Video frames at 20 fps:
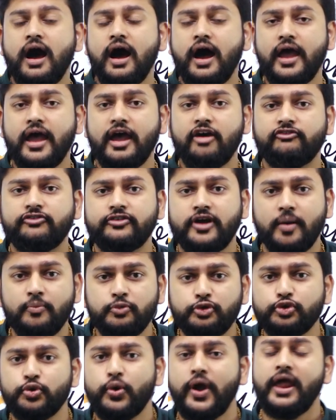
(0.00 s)
I have
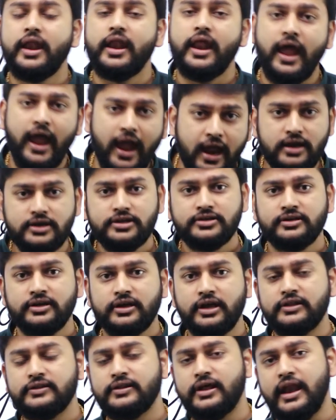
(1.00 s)
come to an end
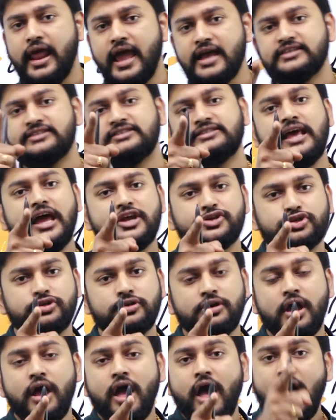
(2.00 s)
in the next
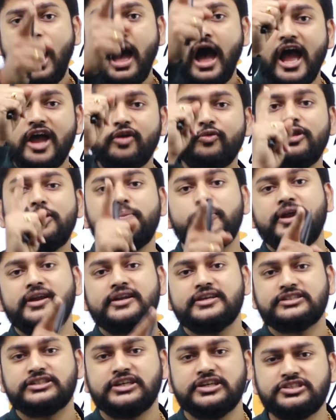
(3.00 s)
session I will be
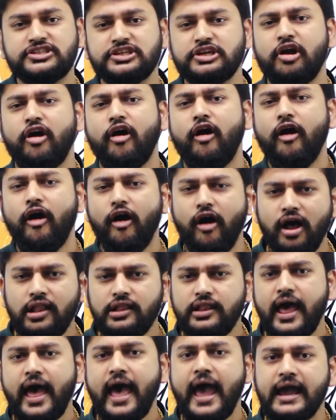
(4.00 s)
discussing all
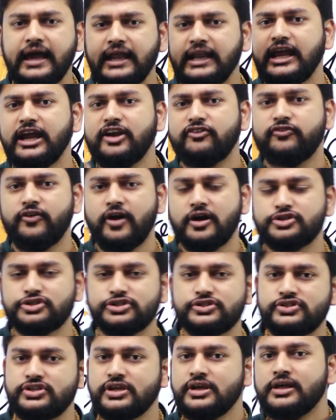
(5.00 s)
the aggregate
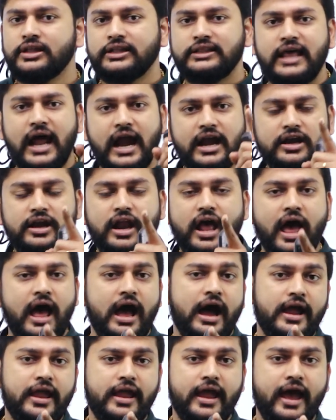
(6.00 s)
functions that
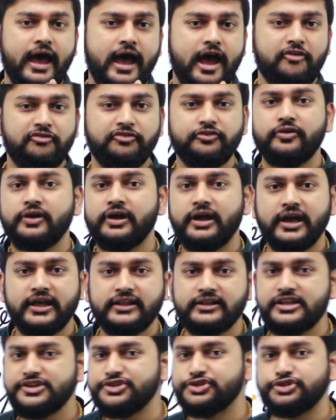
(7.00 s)
I have
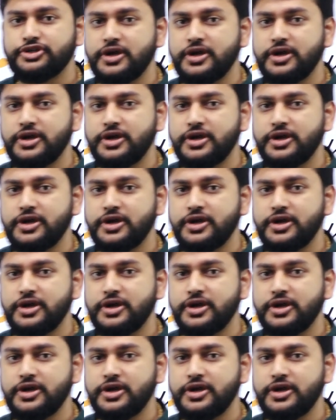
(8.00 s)
in this